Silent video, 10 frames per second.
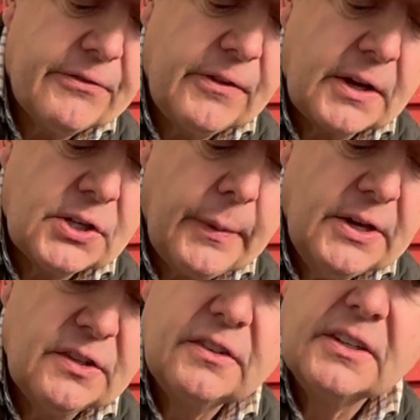
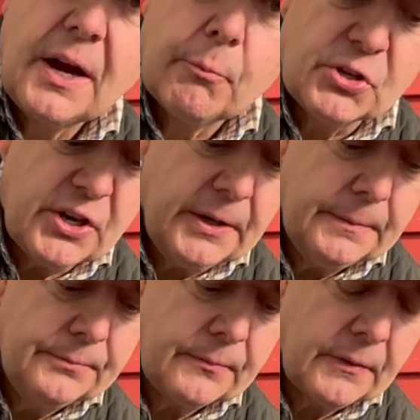fluctuations in temperature.
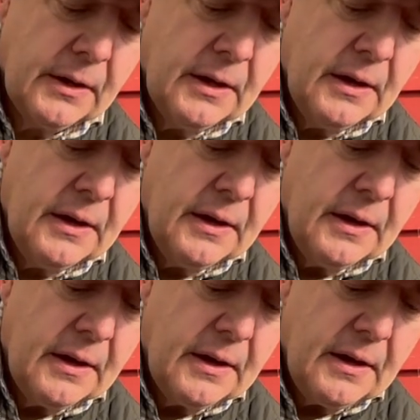
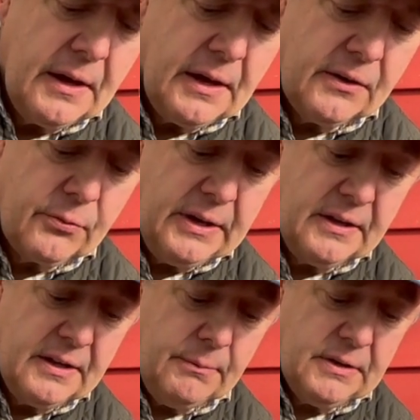And if we can
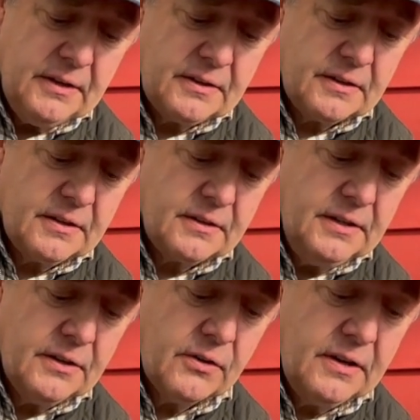keep these at
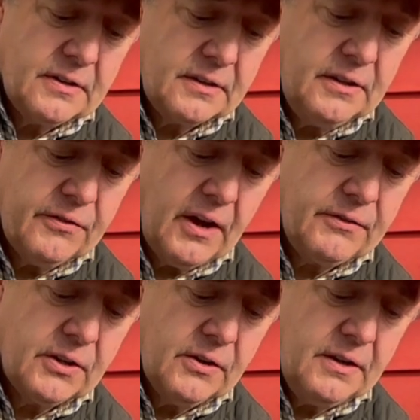60 degrees, 65
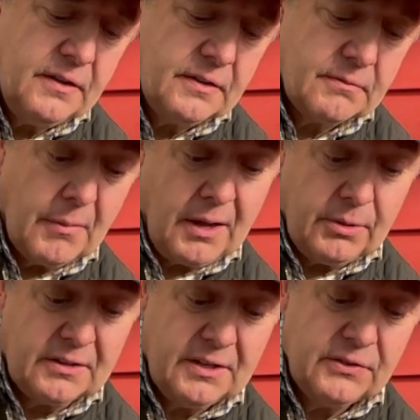degrees,
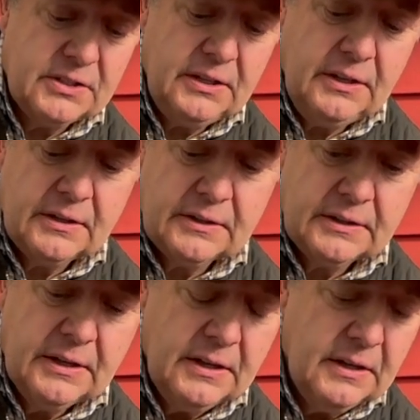maybe 70,
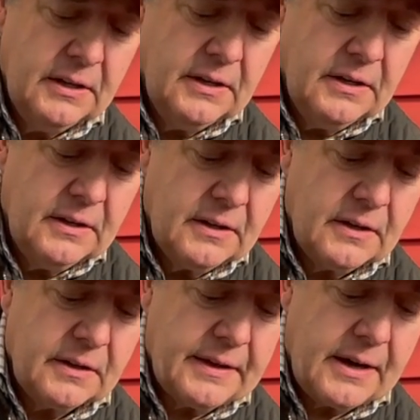
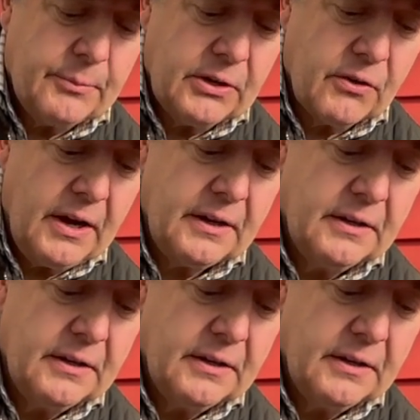that'd be great.